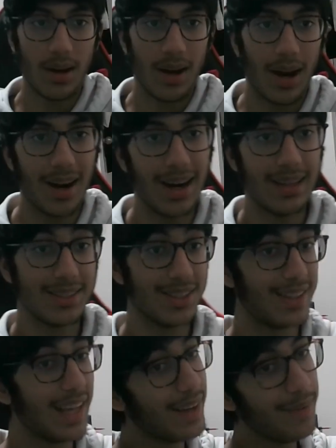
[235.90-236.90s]
Alright, so
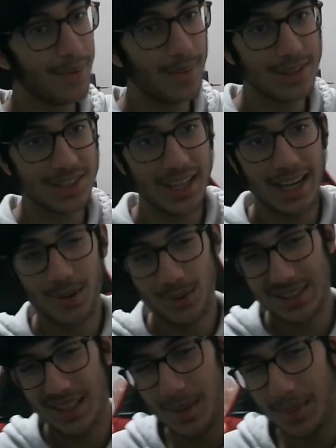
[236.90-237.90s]
thank you for watching. I know it
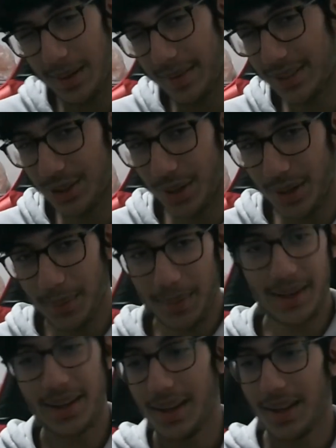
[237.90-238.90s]
was a little bit of a shorter one.